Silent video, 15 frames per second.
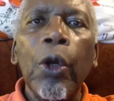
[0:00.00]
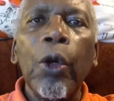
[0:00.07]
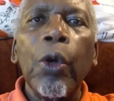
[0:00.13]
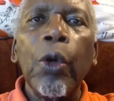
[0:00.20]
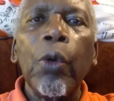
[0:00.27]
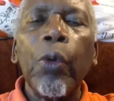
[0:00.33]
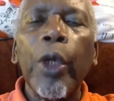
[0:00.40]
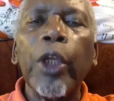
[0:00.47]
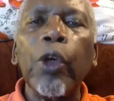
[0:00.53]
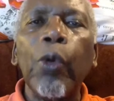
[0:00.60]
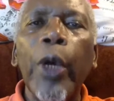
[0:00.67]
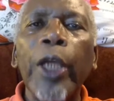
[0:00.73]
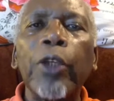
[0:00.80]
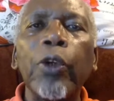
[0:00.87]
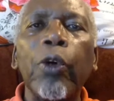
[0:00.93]
When you went to
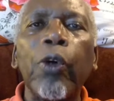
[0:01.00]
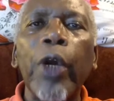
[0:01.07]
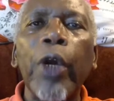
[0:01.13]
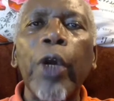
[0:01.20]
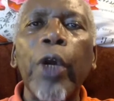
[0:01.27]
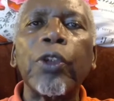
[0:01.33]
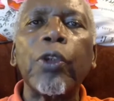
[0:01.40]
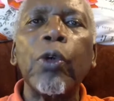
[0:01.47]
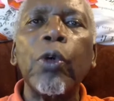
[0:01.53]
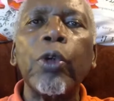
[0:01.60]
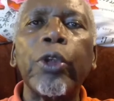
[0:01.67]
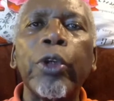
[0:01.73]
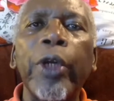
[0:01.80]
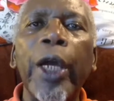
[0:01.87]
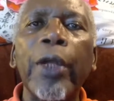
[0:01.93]
grade school to
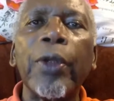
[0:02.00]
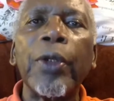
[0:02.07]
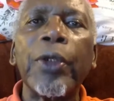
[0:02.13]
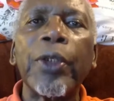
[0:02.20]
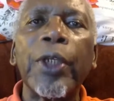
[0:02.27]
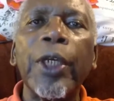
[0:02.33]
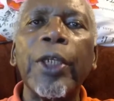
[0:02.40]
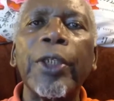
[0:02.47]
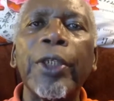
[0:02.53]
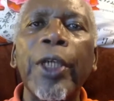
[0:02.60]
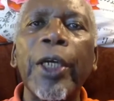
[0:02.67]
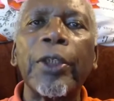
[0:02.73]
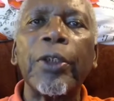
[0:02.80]
get the skill set